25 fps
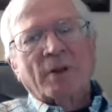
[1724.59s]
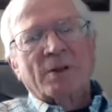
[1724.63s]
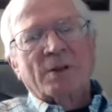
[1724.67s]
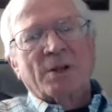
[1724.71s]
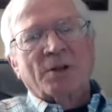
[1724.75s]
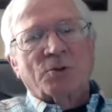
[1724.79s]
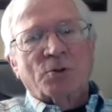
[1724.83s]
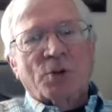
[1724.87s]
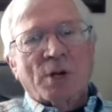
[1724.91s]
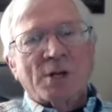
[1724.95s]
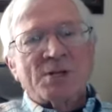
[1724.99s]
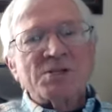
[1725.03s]

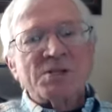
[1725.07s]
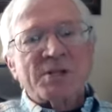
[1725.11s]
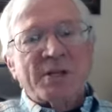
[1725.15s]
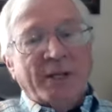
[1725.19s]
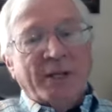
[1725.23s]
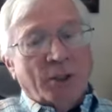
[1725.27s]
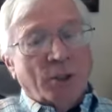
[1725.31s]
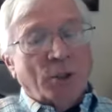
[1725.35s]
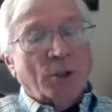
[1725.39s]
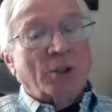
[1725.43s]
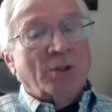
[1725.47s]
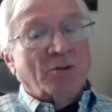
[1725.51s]
The
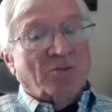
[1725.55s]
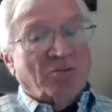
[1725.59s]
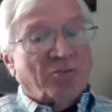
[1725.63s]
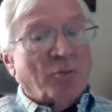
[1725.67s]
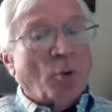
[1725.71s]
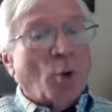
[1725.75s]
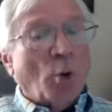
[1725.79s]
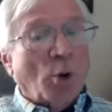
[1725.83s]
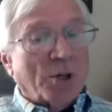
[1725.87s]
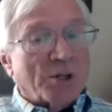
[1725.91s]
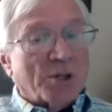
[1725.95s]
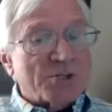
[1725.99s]
trustee could
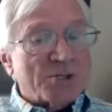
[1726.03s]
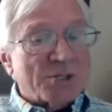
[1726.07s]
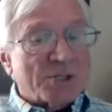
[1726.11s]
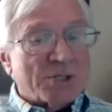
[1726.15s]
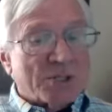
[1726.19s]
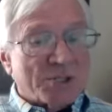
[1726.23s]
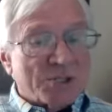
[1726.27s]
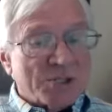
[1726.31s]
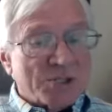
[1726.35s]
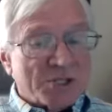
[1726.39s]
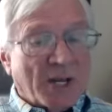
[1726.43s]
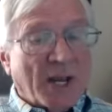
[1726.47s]
force
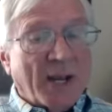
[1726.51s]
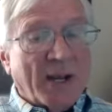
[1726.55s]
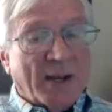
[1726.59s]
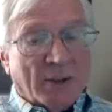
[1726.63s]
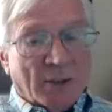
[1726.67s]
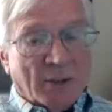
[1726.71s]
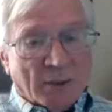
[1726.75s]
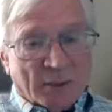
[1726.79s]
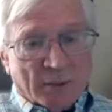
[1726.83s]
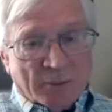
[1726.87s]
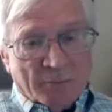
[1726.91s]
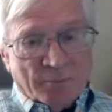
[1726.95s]
a
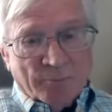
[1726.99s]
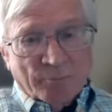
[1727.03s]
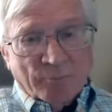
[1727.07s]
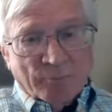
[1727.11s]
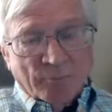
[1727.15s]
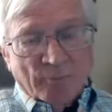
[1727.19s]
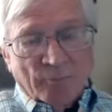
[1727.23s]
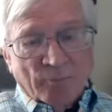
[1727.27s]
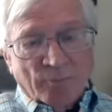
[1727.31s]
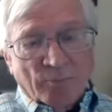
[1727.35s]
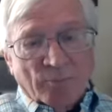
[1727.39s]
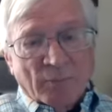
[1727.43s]
sale
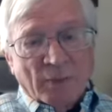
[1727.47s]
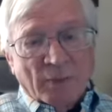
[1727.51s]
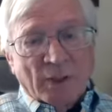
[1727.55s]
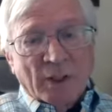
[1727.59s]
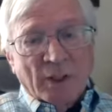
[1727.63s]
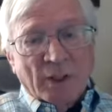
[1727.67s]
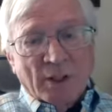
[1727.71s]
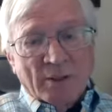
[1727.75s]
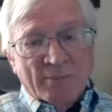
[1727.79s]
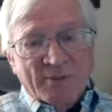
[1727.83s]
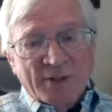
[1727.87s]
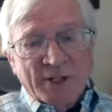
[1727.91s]

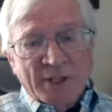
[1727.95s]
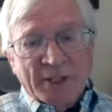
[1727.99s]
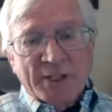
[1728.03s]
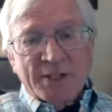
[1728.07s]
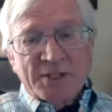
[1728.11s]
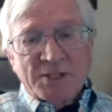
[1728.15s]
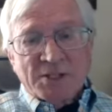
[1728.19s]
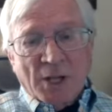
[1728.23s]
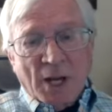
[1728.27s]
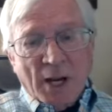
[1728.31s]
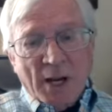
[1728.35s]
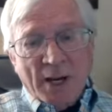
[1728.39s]
of the
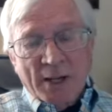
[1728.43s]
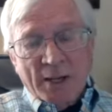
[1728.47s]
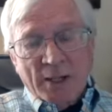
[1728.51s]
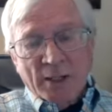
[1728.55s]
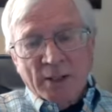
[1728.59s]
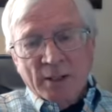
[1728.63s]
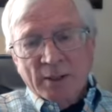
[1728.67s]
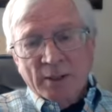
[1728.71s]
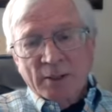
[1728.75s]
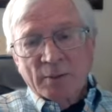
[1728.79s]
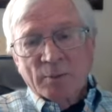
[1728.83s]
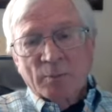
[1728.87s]

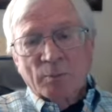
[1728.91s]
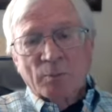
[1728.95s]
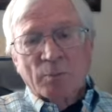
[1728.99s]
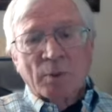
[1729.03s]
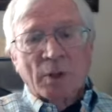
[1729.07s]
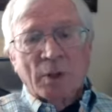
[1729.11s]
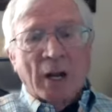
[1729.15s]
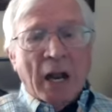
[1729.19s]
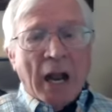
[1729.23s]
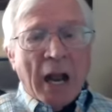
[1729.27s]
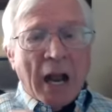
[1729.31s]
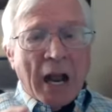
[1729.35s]
entire
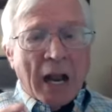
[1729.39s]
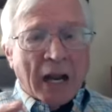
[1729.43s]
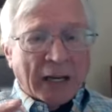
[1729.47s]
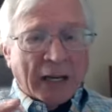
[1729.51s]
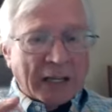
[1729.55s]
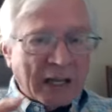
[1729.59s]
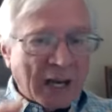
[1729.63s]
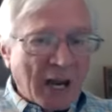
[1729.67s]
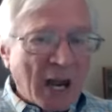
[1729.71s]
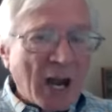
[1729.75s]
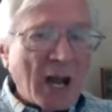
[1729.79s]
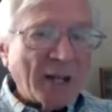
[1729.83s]

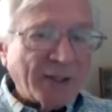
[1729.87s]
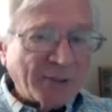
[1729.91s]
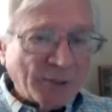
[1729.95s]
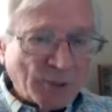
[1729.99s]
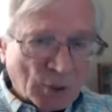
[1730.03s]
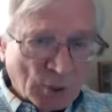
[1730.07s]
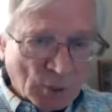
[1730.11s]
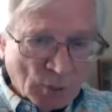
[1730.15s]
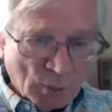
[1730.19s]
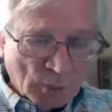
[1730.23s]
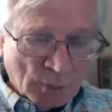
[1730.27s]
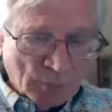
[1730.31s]

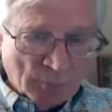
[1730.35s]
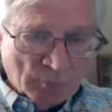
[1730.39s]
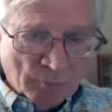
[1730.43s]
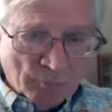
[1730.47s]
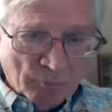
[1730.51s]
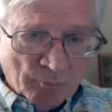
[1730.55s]
condo,